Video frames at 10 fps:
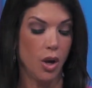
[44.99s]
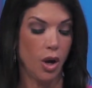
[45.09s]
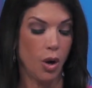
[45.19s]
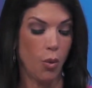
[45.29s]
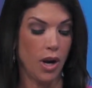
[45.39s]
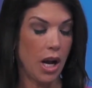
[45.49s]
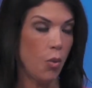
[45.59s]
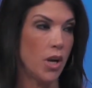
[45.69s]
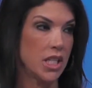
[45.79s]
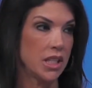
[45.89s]
Uh, when I
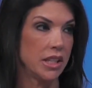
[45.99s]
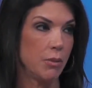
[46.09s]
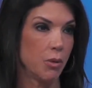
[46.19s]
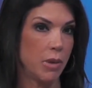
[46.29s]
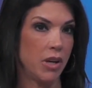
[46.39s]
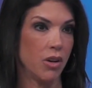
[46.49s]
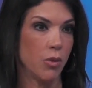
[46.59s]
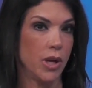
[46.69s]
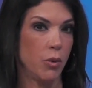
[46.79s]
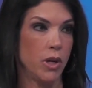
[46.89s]
went into labor, my heart
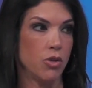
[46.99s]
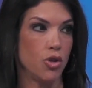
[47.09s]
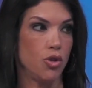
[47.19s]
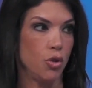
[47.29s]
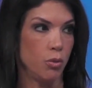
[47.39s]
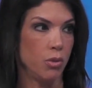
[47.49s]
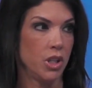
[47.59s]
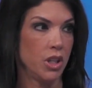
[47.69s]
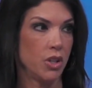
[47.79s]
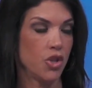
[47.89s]
rate went zoom,
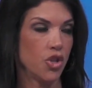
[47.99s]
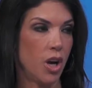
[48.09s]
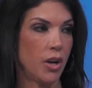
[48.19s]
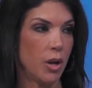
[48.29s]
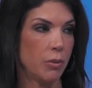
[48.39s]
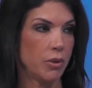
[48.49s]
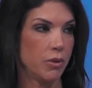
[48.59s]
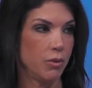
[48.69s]
shot up